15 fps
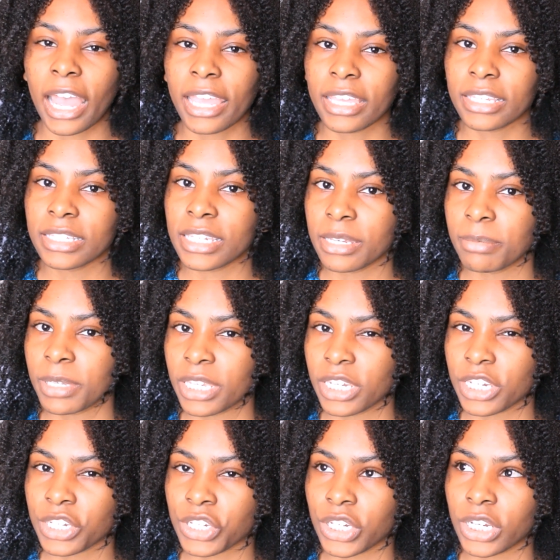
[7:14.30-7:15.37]
I deep
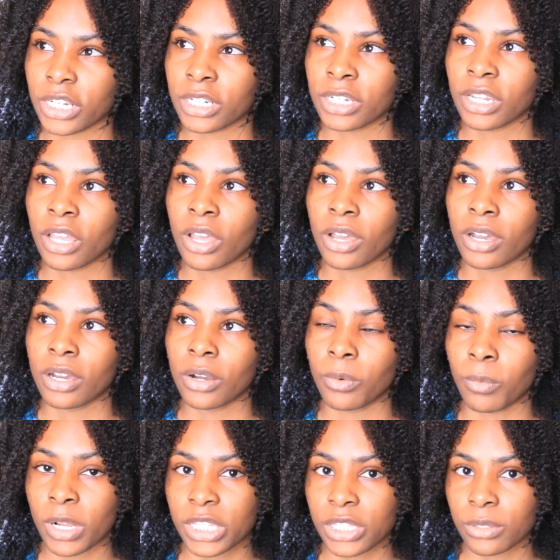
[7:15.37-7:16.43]
condition
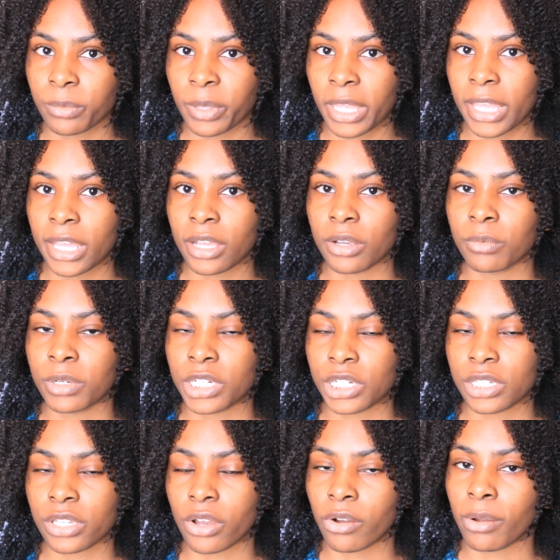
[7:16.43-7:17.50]
once a week, which
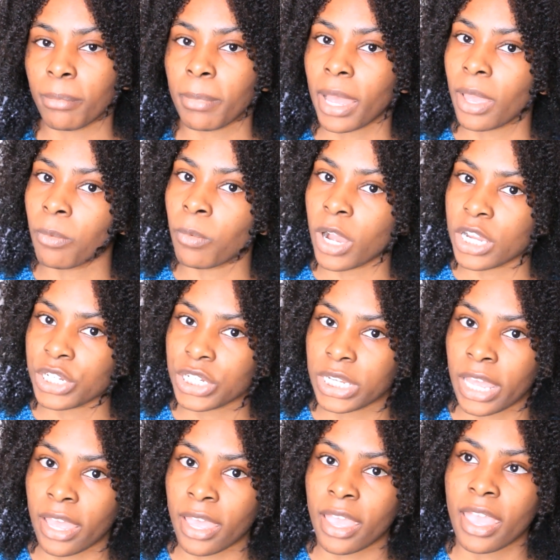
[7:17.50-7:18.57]
is on my wash
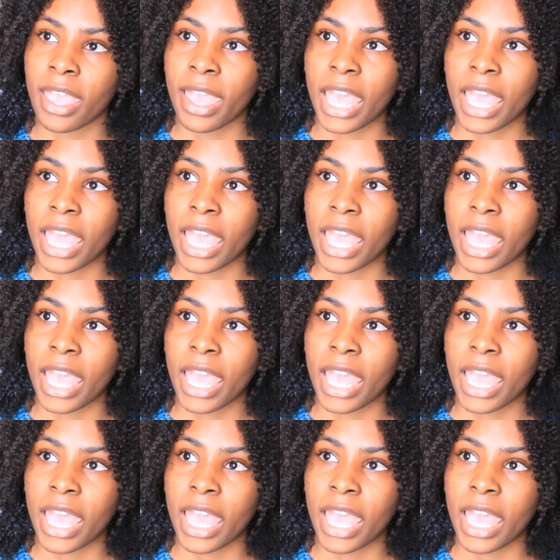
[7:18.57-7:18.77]
day,